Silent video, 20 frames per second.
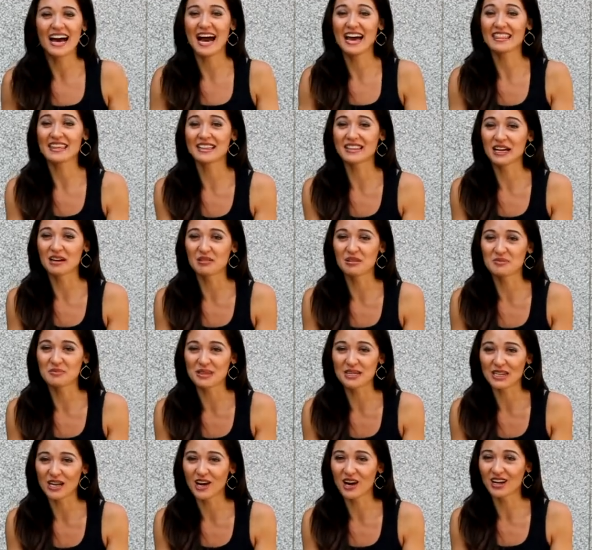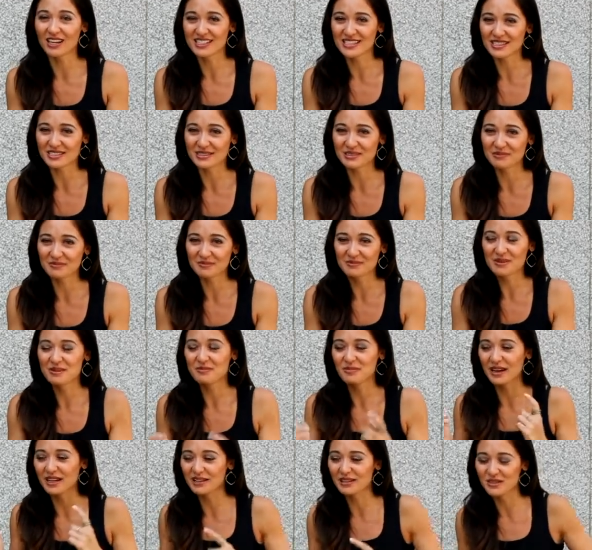I think that would be awesome.
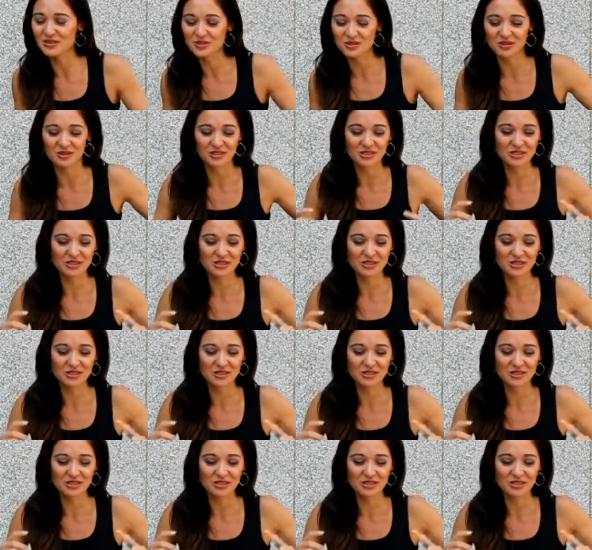Mind control,